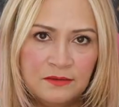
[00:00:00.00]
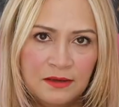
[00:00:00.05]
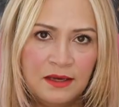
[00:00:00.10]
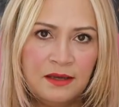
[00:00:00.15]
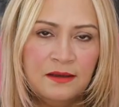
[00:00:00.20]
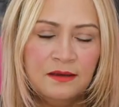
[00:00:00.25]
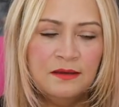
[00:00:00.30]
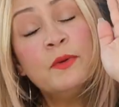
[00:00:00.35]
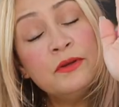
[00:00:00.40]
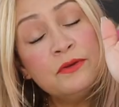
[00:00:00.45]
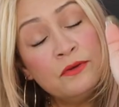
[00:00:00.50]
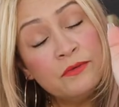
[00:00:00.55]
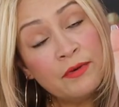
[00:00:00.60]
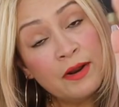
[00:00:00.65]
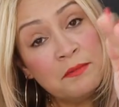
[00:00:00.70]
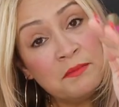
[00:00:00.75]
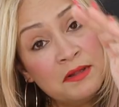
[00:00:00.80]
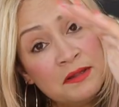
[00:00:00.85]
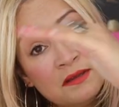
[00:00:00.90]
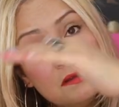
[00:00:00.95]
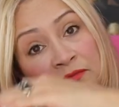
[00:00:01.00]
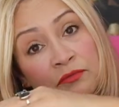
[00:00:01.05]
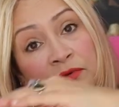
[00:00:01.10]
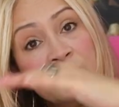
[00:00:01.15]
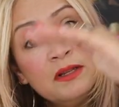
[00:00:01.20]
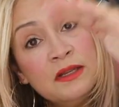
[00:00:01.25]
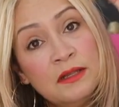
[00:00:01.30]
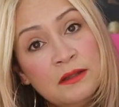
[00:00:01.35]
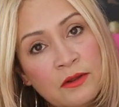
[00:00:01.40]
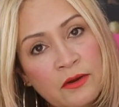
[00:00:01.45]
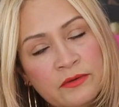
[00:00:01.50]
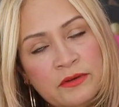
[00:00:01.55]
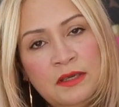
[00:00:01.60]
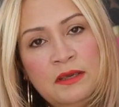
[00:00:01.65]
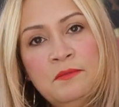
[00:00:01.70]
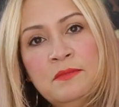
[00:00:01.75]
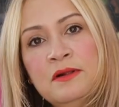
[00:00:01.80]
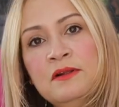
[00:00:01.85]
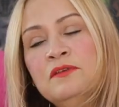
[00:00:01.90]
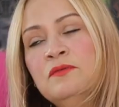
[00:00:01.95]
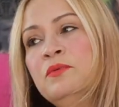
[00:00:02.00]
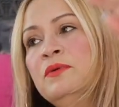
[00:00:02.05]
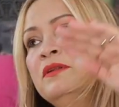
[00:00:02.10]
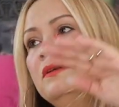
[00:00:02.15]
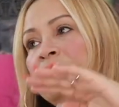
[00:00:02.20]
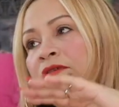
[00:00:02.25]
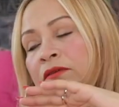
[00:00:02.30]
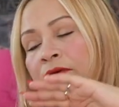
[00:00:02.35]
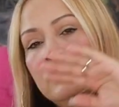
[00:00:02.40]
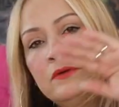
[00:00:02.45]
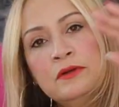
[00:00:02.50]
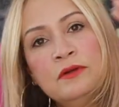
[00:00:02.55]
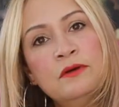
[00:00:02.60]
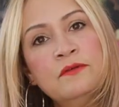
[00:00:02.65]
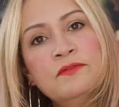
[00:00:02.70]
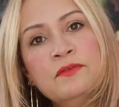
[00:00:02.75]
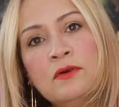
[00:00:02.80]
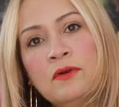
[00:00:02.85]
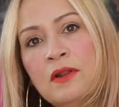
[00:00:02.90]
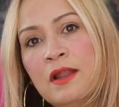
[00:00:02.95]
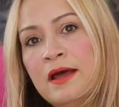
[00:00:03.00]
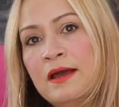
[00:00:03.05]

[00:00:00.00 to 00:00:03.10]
Okay. But you write me these really long emails with the story of your